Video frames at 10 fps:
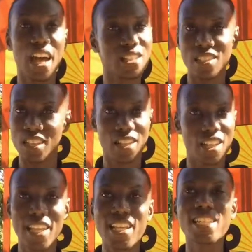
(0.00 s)
That's it.
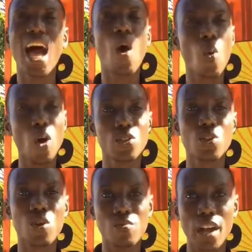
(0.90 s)
Just how well
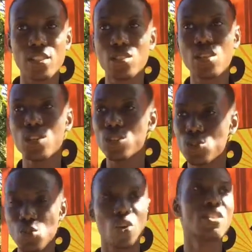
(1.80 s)
they combine
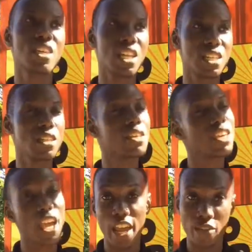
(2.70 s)
storytelling
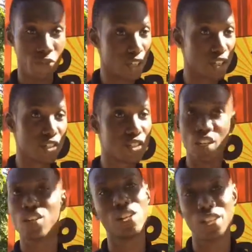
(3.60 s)
and
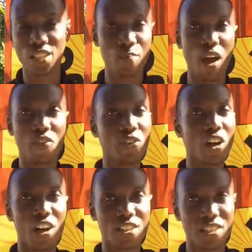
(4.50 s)
ridiculously
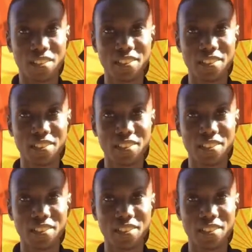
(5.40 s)
powerful art.